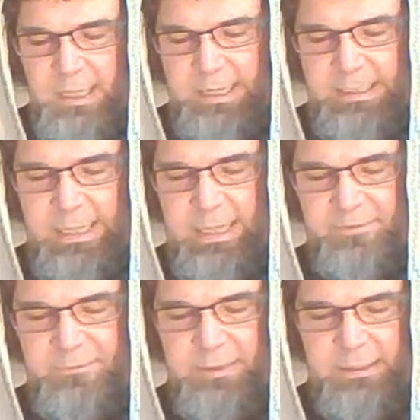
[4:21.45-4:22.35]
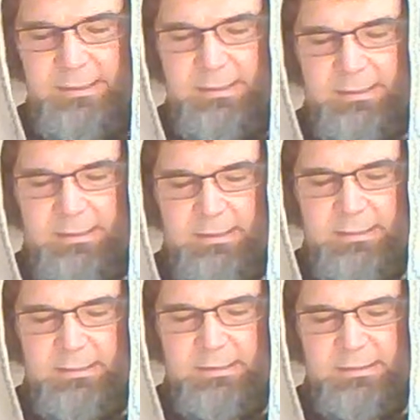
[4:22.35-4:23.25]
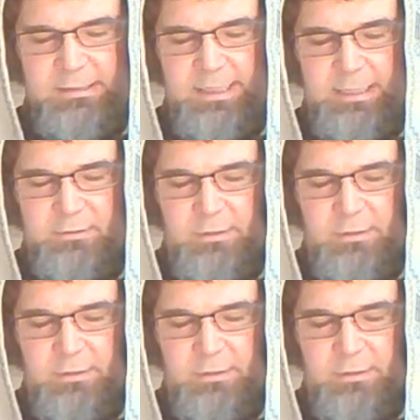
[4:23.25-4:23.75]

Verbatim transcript: And Kepha said,